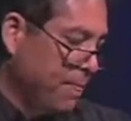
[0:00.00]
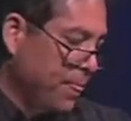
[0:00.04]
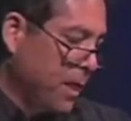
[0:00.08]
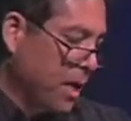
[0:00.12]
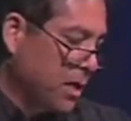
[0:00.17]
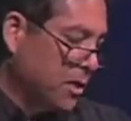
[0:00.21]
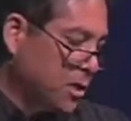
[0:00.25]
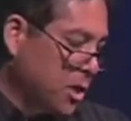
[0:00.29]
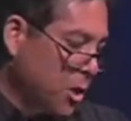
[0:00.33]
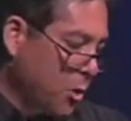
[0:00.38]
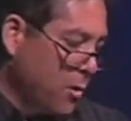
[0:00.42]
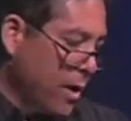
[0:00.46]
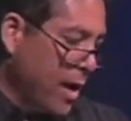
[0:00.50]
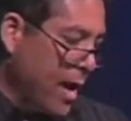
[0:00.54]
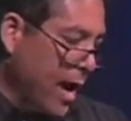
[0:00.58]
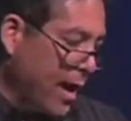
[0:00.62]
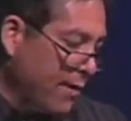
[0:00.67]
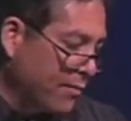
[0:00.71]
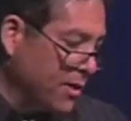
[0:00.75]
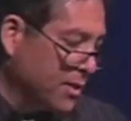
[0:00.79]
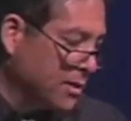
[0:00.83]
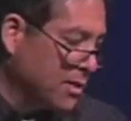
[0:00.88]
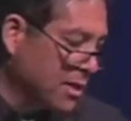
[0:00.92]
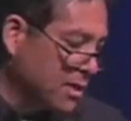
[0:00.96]
And so we
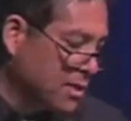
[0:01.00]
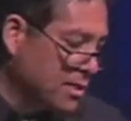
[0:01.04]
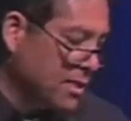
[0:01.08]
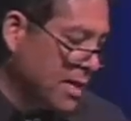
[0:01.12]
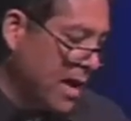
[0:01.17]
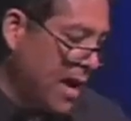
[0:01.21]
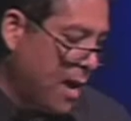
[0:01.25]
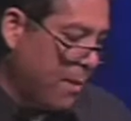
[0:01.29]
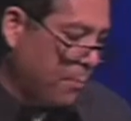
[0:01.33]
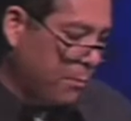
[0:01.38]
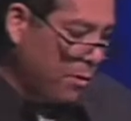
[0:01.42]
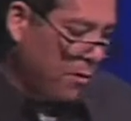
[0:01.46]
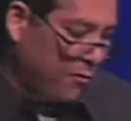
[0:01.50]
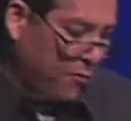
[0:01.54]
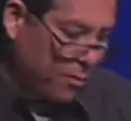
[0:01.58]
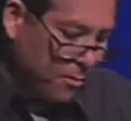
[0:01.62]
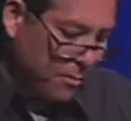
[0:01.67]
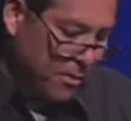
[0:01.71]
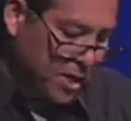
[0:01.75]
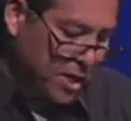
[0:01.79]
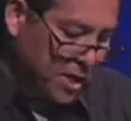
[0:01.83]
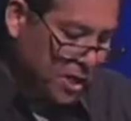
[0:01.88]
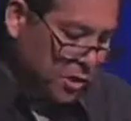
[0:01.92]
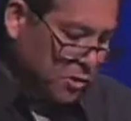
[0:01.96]
have this example
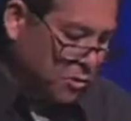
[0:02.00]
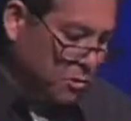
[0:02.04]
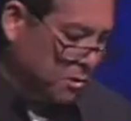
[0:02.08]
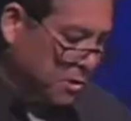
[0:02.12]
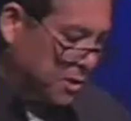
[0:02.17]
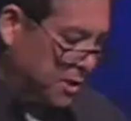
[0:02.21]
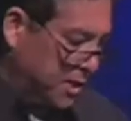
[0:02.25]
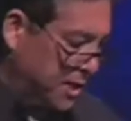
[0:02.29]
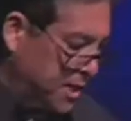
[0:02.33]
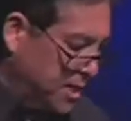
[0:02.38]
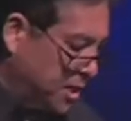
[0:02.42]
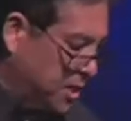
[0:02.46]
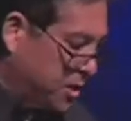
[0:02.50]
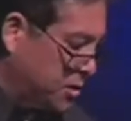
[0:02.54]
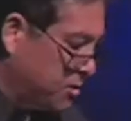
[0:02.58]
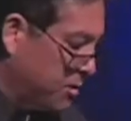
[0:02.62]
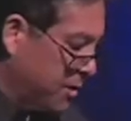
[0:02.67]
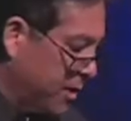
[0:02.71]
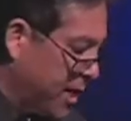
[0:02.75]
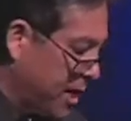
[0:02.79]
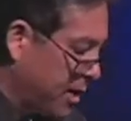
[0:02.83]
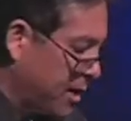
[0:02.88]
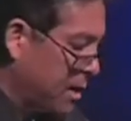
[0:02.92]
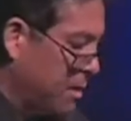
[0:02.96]
from Israel's history
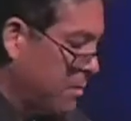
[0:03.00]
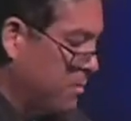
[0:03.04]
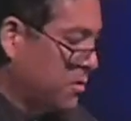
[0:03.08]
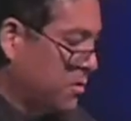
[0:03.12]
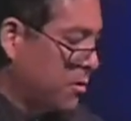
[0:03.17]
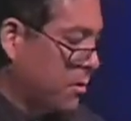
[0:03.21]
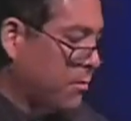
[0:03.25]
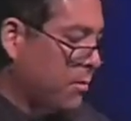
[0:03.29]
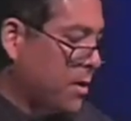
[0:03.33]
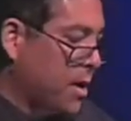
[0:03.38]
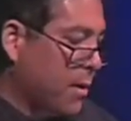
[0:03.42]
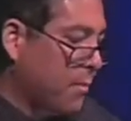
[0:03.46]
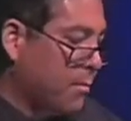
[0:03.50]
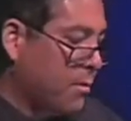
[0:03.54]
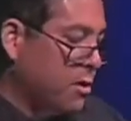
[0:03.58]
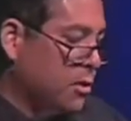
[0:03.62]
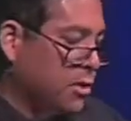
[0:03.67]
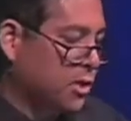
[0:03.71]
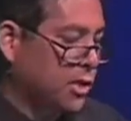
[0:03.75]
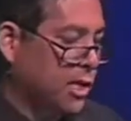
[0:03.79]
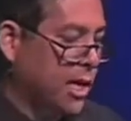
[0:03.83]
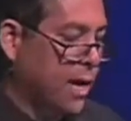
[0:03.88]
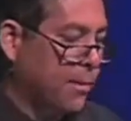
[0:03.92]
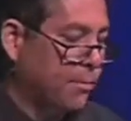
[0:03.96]
that comes from
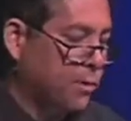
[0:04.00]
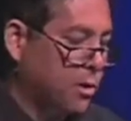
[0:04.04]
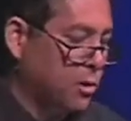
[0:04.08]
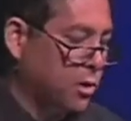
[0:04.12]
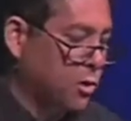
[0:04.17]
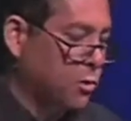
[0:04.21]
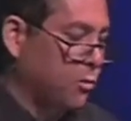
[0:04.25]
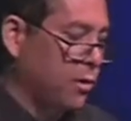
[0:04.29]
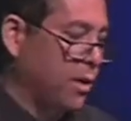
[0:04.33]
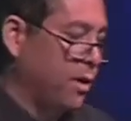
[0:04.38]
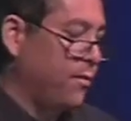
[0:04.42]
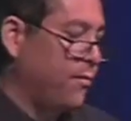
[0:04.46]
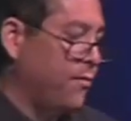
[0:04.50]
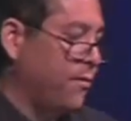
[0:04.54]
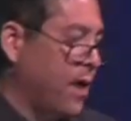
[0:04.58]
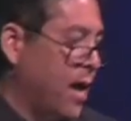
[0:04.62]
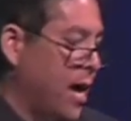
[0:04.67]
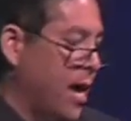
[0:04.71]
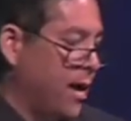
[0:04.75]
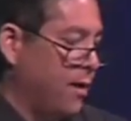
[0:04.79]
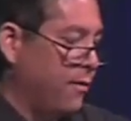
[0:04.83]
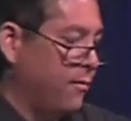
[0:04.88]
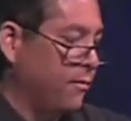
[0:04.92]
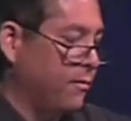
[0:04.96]
Numbers chapter
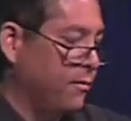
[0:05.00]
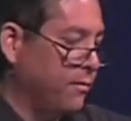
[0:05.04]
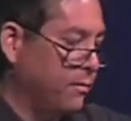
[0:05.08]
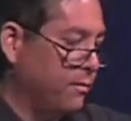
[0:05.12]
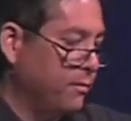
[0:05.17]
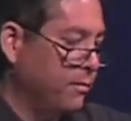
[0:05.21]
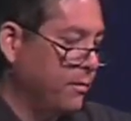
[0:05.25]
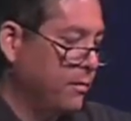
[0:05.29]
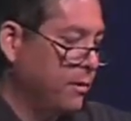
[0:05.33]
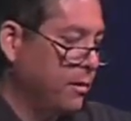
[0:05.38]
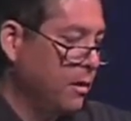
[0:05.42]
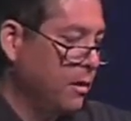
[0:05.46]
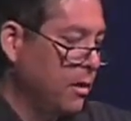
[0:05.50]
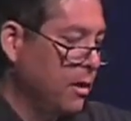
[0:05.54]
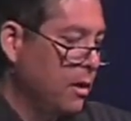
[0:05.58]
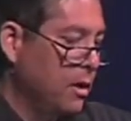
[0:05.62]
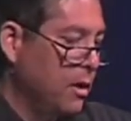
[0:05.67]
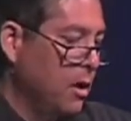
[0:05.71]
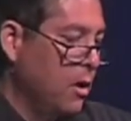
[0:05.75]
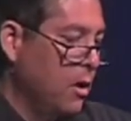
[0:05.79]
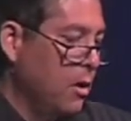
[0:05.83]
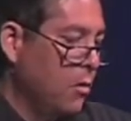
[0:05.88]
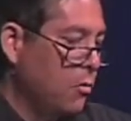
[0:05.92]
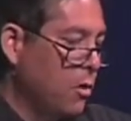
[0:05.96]
twenty-five,
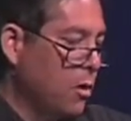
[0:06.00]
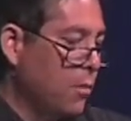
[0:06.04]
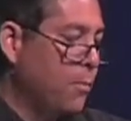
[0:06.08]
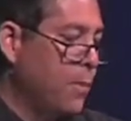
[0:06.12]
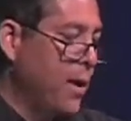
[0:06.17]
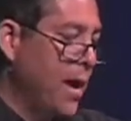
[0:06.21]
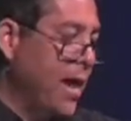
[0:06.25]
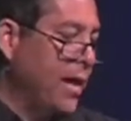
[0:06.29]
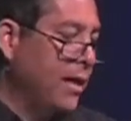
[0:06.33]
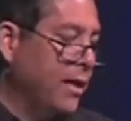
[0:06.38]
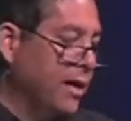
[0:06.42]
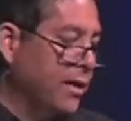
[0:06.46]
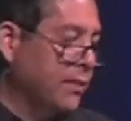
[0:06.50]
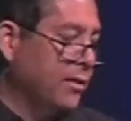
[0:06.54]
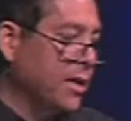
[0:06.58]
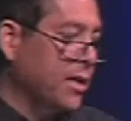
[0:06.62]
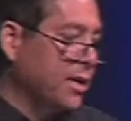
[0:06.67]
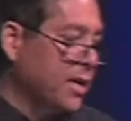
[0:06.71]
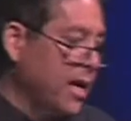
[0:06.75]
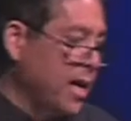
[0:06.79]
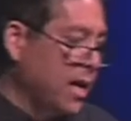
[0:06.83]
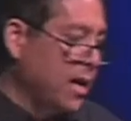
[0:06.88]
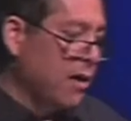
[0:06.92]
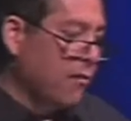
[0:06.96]
where Balak, the
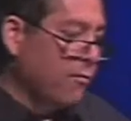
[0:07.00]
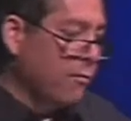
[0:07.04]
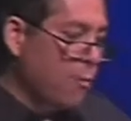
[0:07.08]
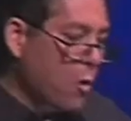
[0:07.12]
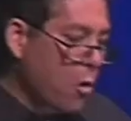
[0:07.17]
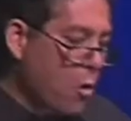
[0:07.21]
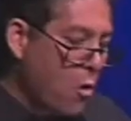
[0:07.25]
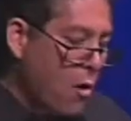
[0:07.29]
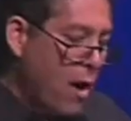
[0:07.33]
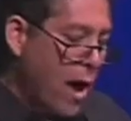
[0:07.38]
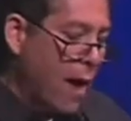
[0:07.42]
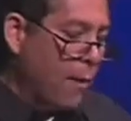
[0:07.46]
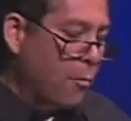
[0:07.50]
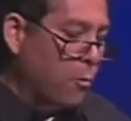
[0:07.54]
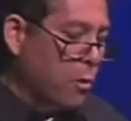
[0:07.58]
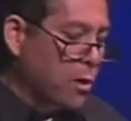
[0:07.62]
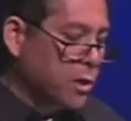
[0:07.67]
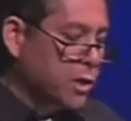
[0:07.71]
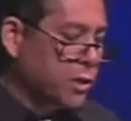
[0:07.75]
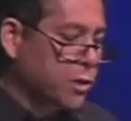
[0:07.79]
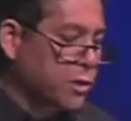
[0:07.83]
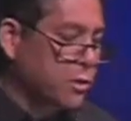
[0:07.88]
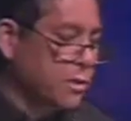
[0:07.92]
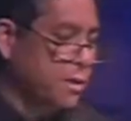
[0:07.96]
king of Moab, wants to